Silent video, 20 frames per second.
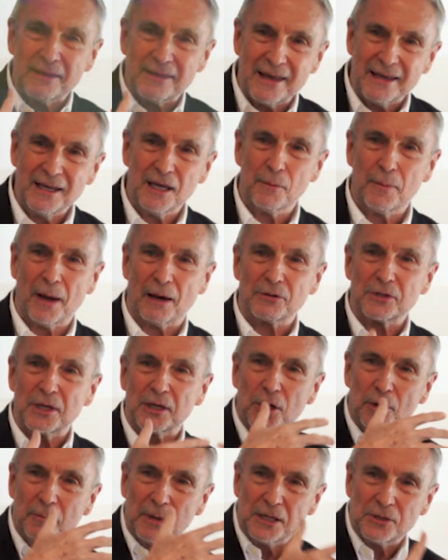think about
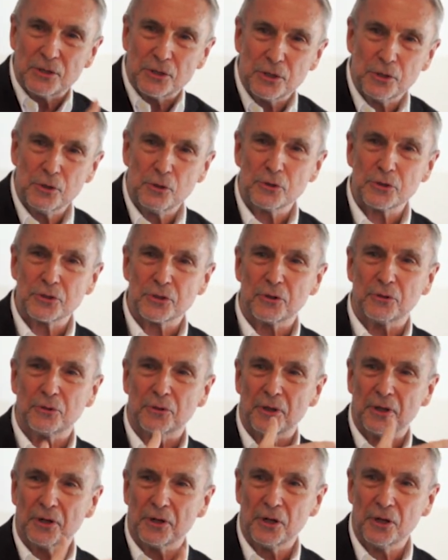it coming to your
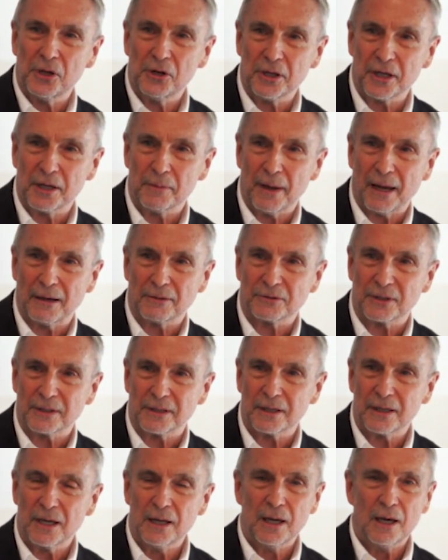school and learning about
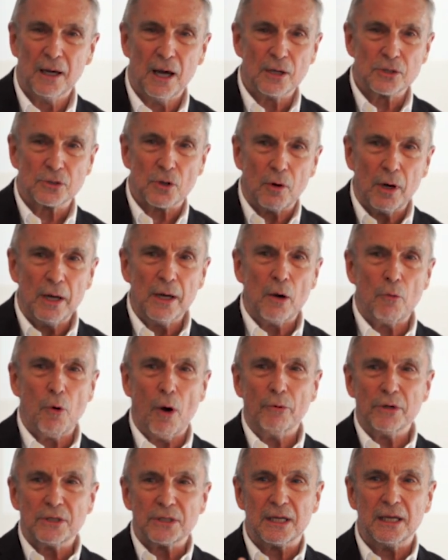it. So
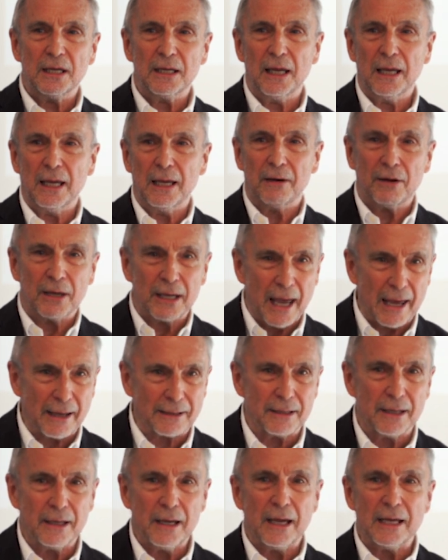what we're seeing here
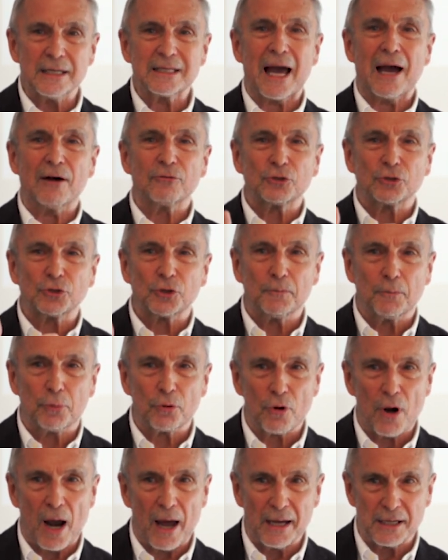again is how
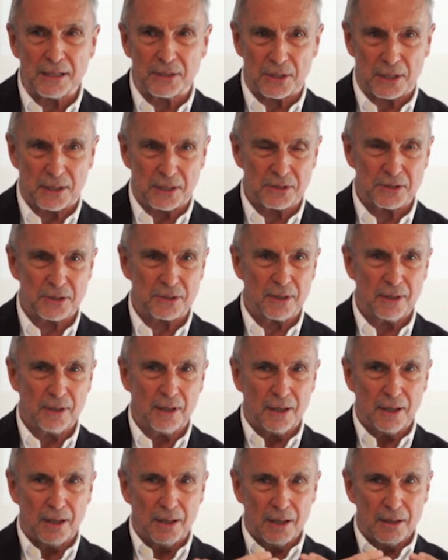surprises
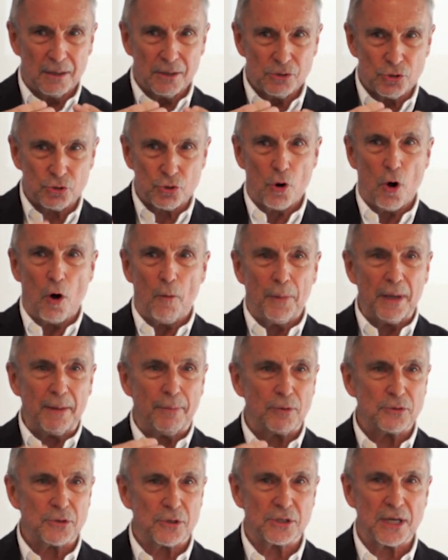draw
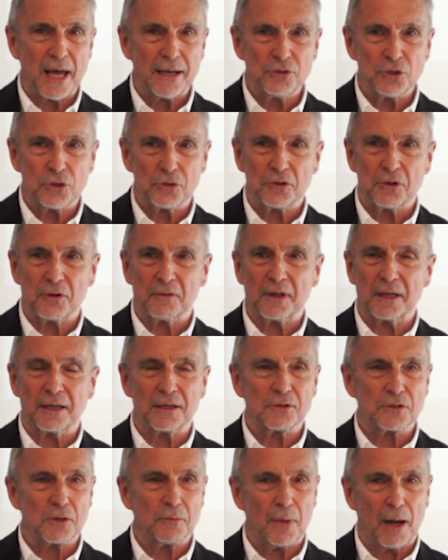people's attention to
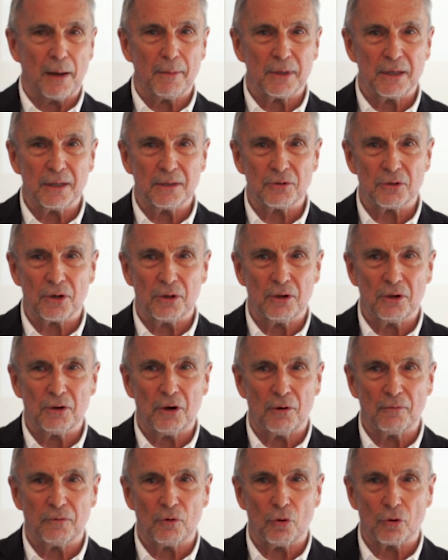things that might be
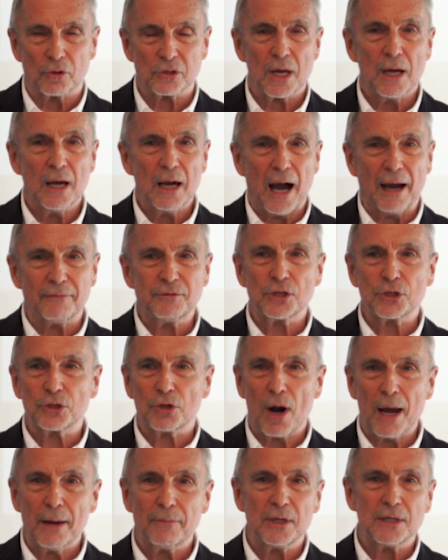overlooked. I've
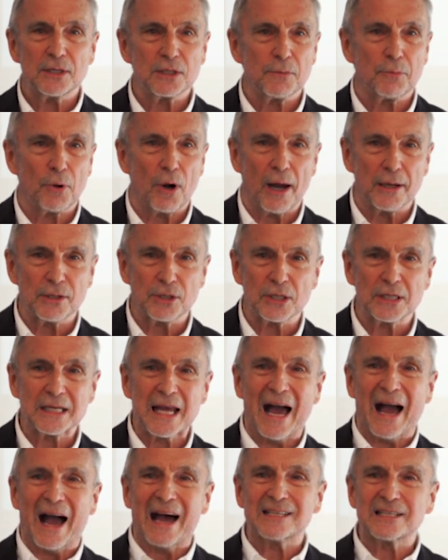described these surprises
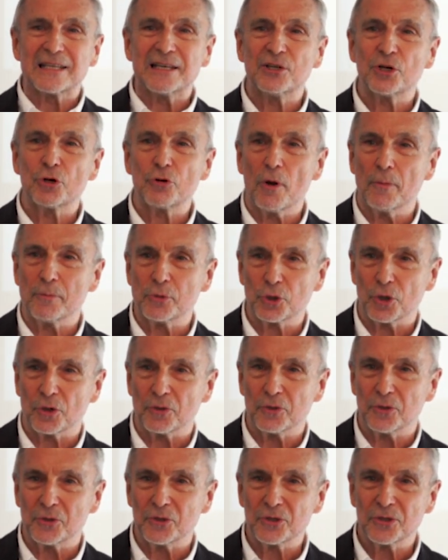as
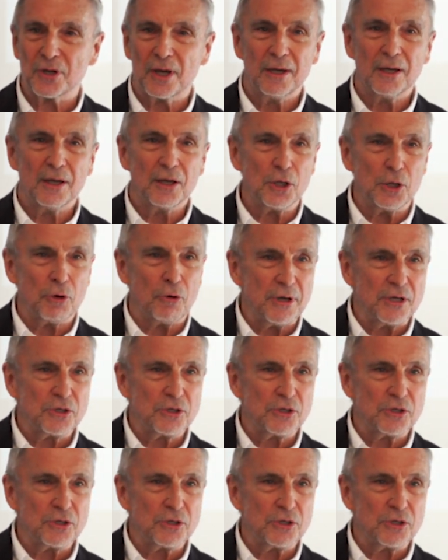interruptions. You're